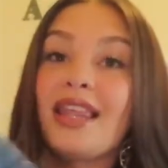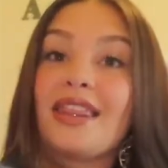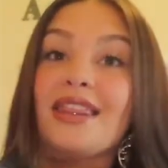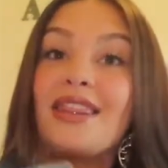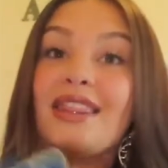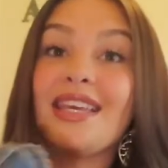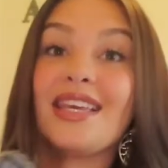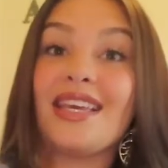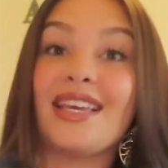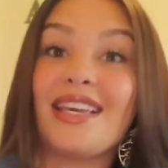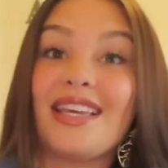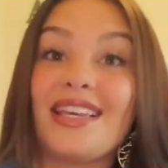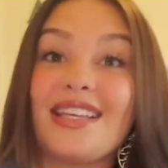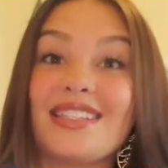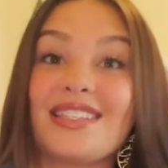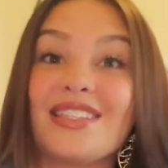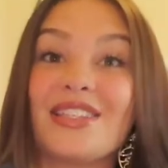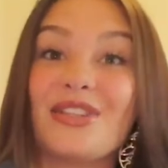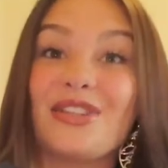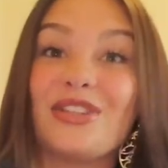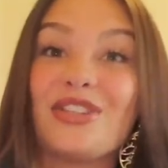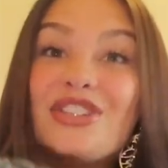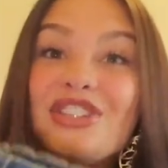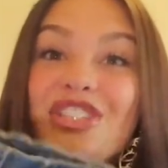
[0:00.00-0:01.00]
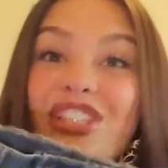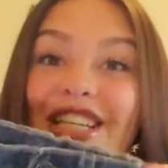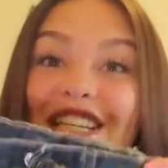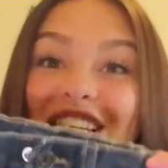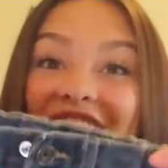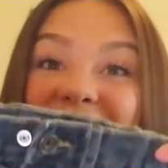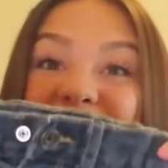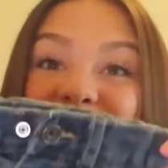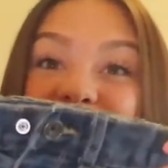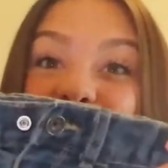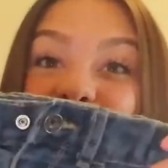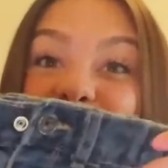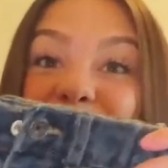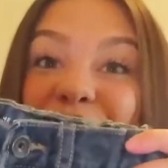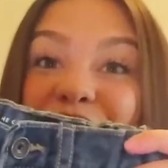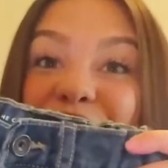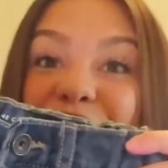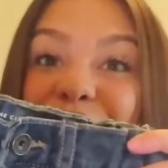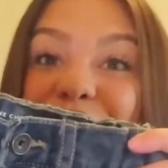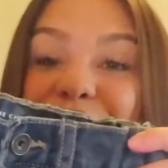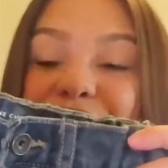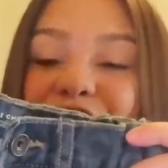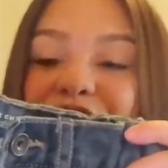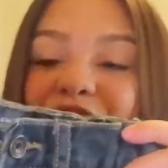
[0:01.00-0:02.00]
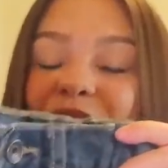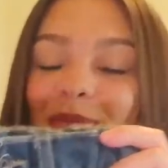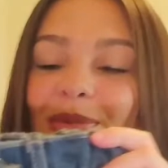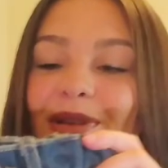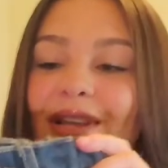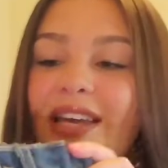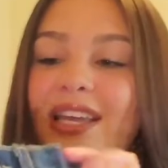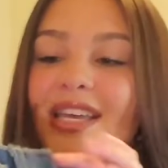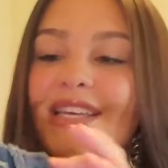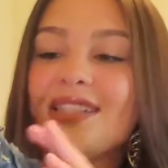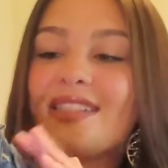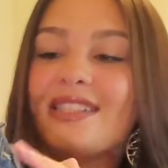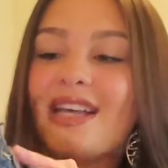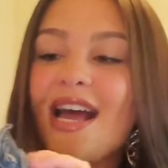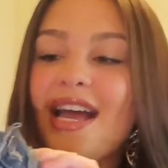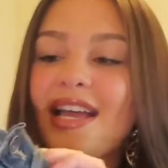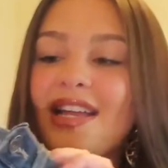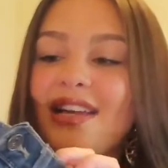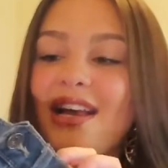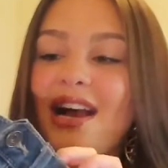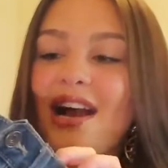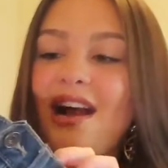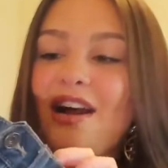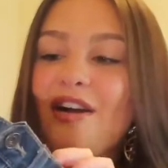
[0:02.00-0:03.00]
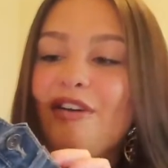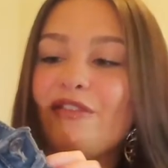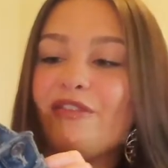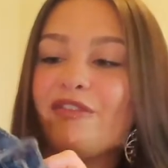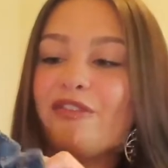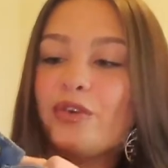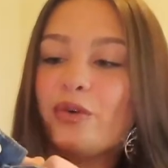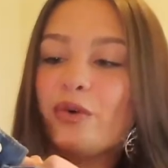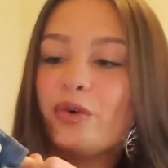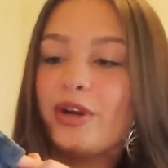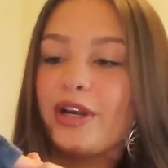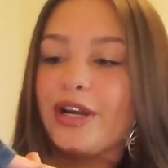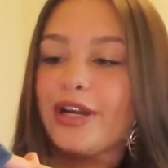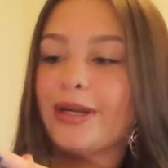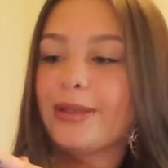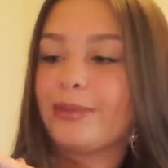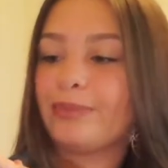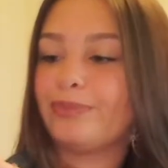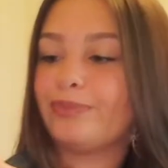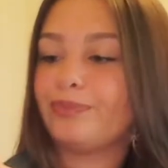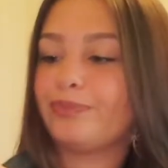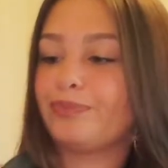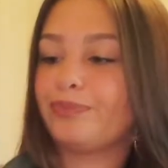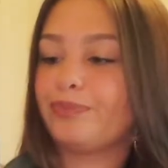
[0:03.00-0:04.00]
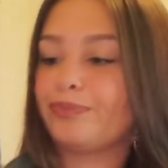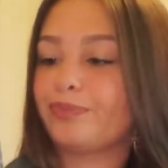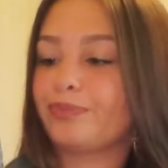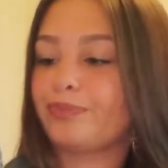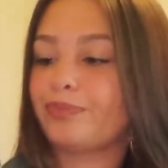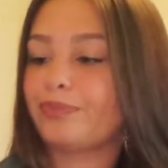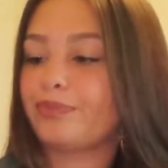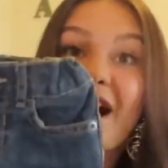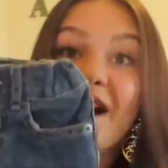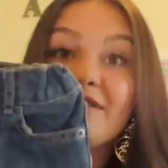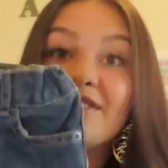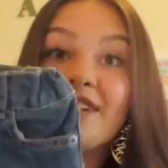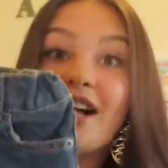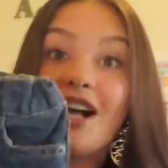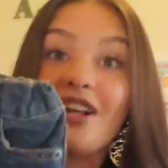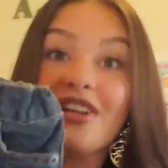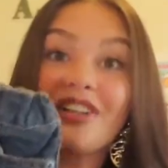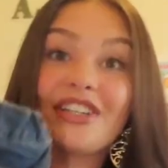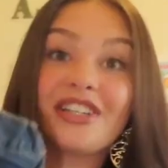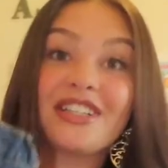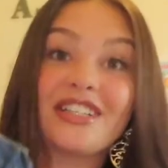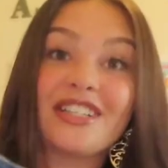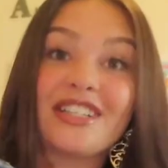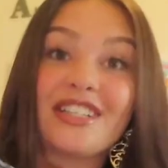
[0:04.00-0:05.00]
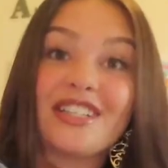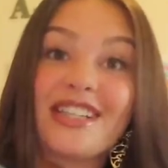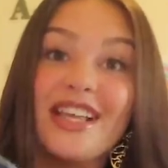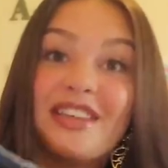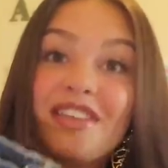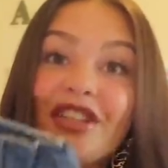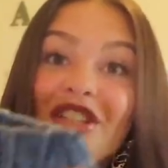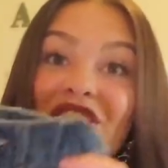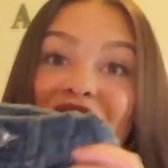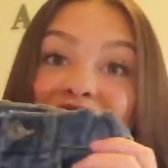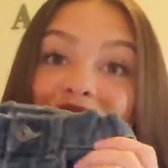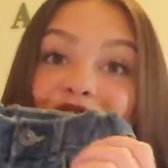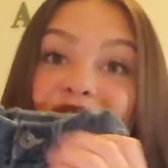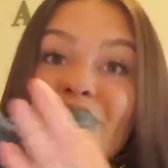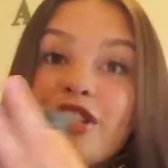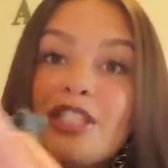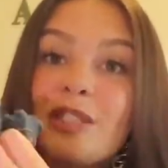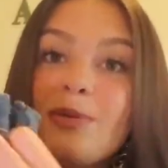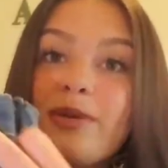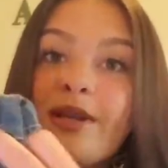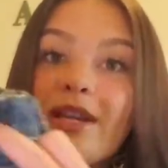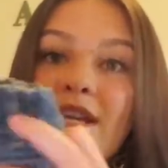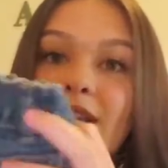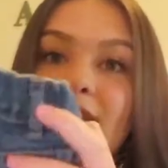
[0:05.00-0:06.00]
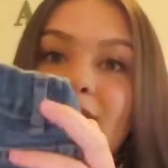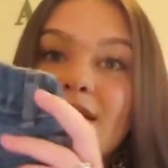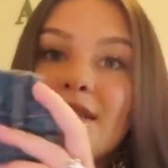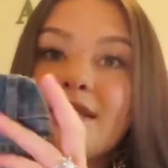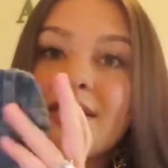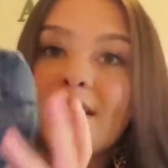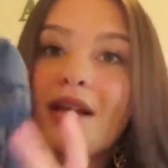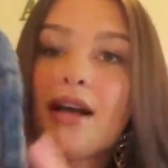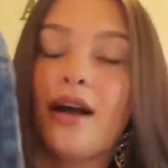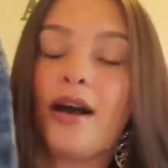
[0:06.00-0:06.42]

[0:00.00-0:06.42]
These little jeans from the children's place I got for $5 at the children's place.